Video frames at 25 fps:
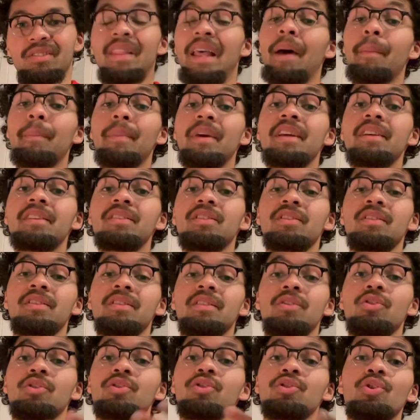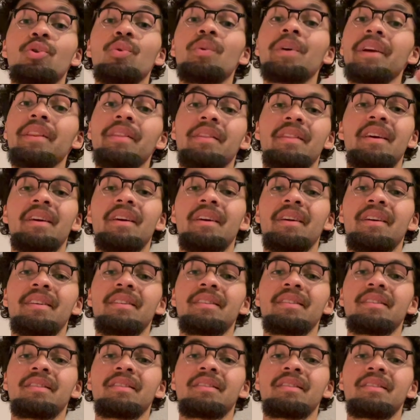That means you're doing
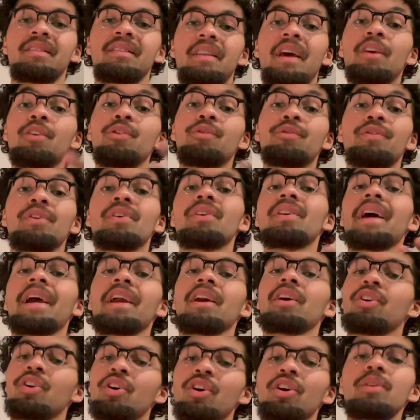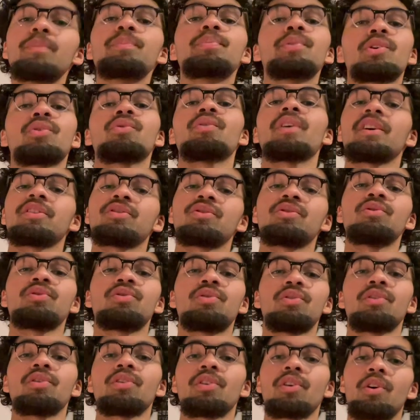things that you feel like could progress you
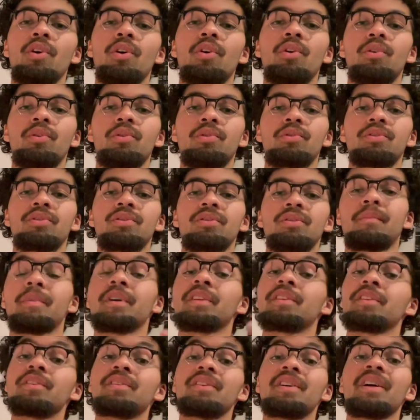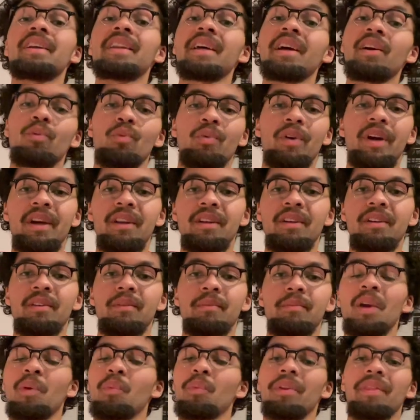to your goals, but they're done at random
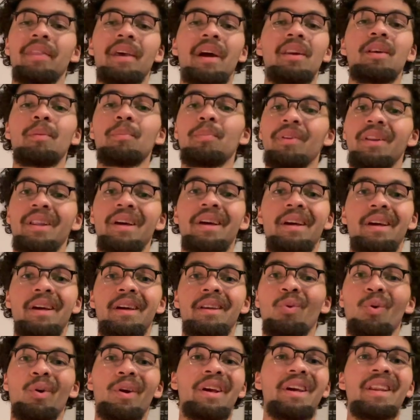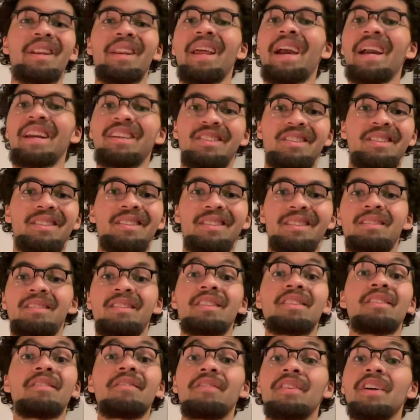and without a plan or connection
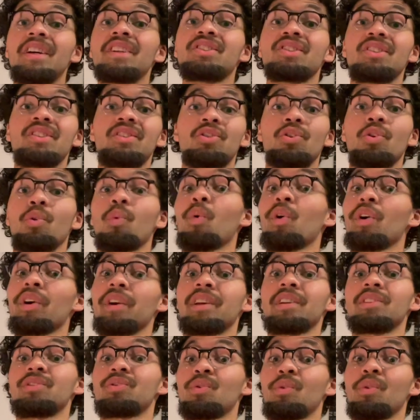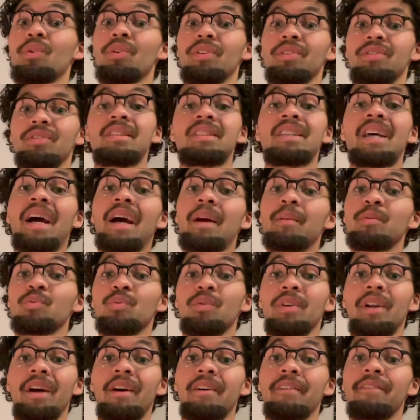to the vision you're working towards. Times
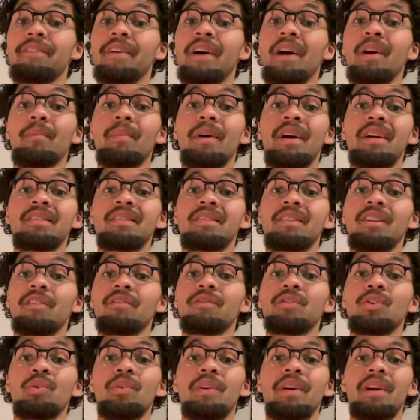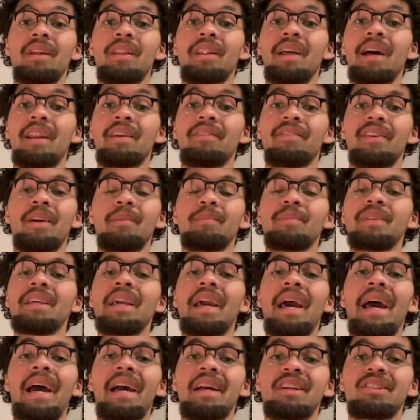when I found myself doing a lot of empty
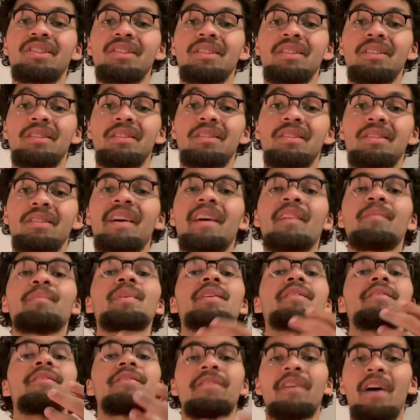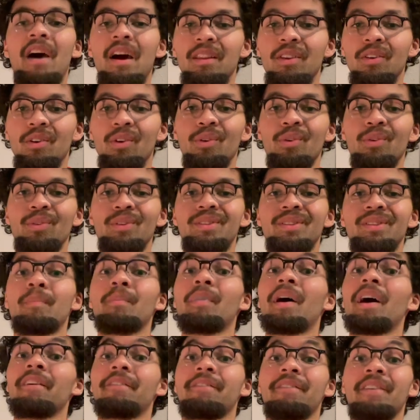actions have been followed
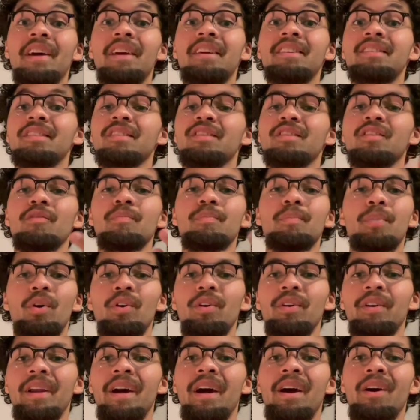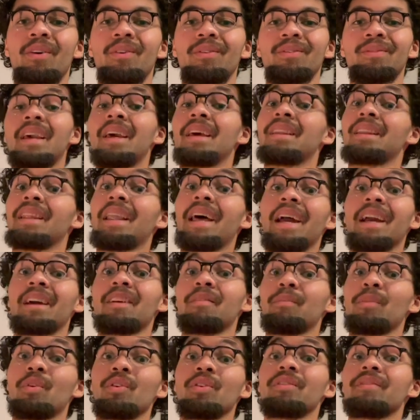by phases of burnout and lack
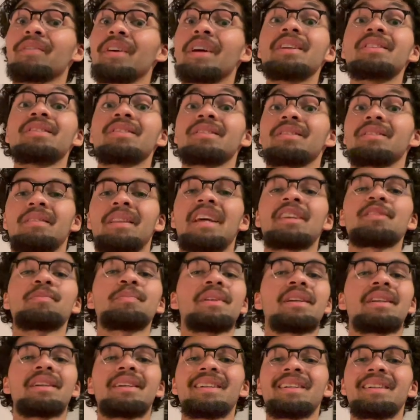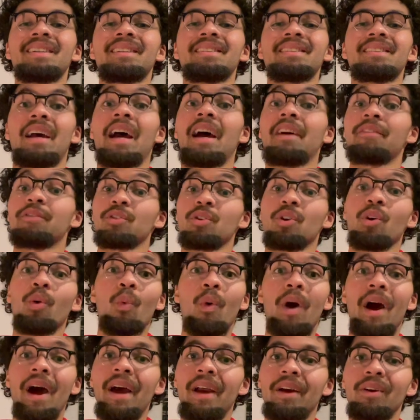of motivation. That's because after a
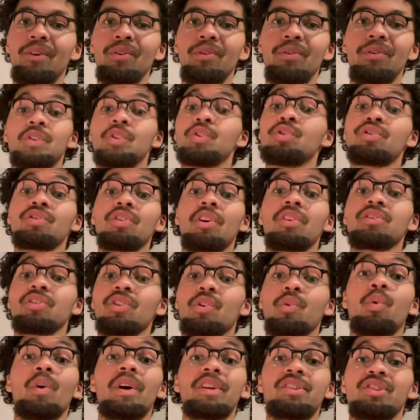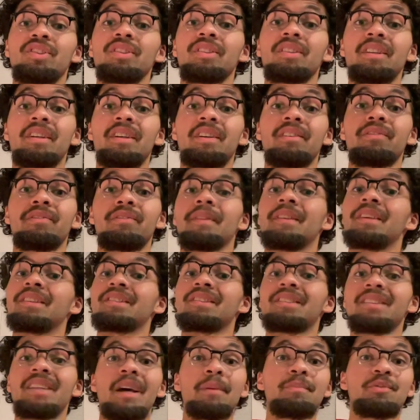while, you start to question if the
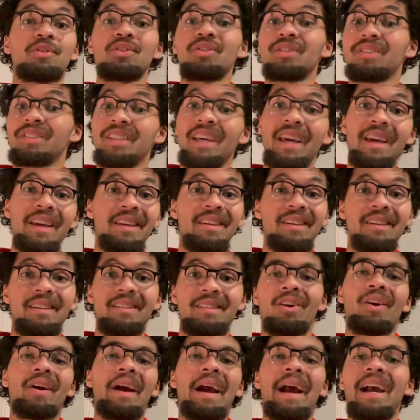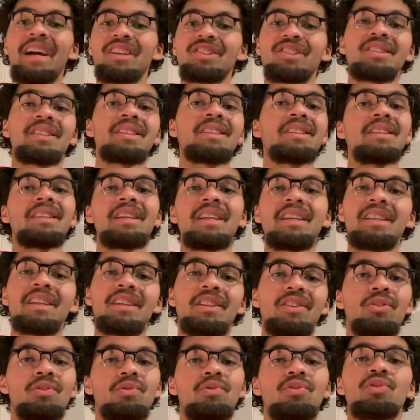steps you're taking are actually leading
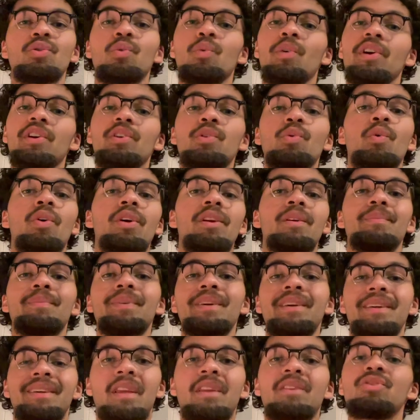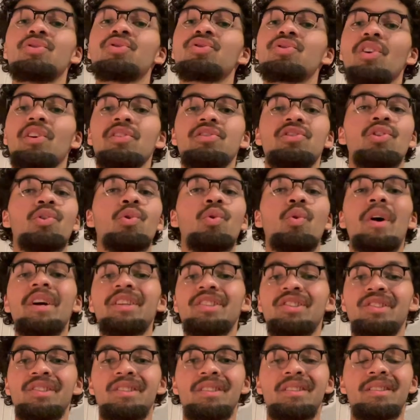you to where you want to be. And you start to
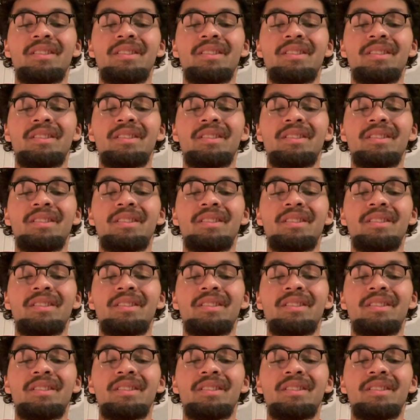question